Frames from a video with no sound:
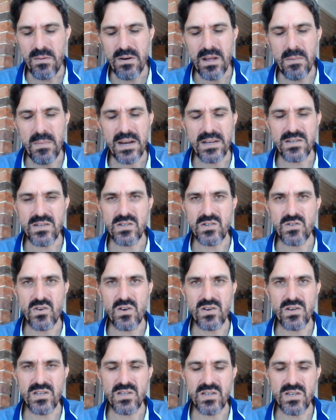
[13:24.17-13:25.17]
amongst the
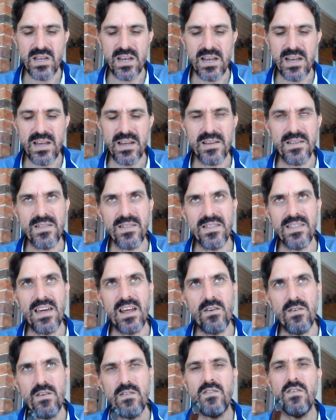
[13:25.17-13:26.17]
strongest that I've
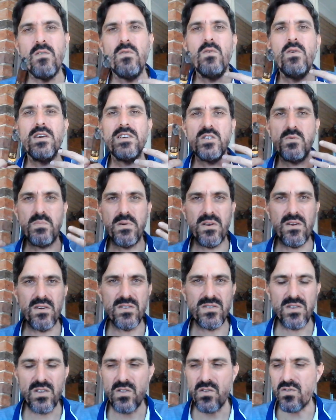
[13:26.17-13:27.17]
ever
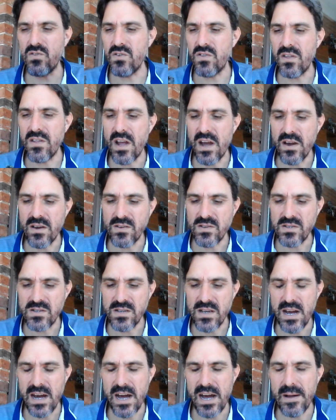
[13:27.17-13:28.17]
experienced it through the nose.
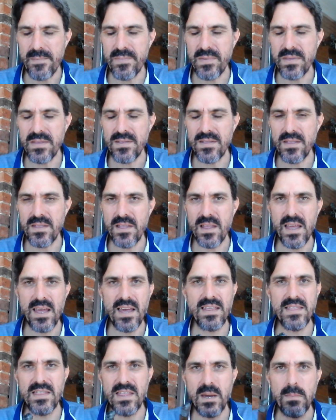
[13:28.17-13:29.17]

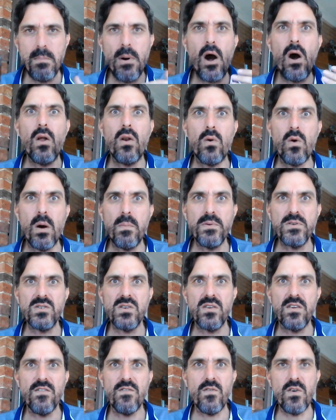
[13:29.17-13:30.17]
The polar
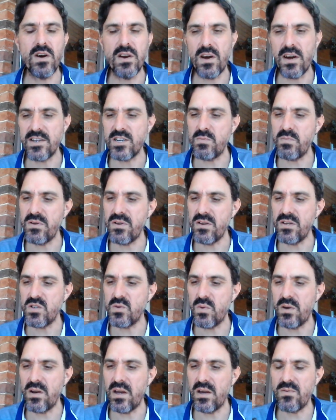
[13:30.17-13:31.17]
opposite of what I
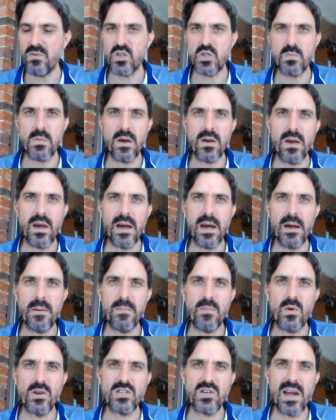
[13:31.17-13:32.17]
experienced when I was
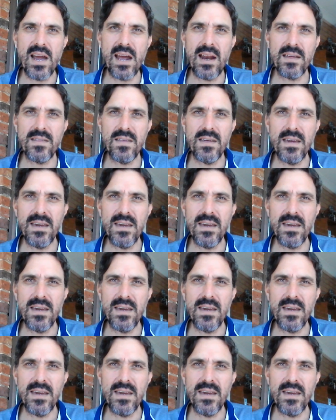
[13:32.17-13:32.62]
retrohaling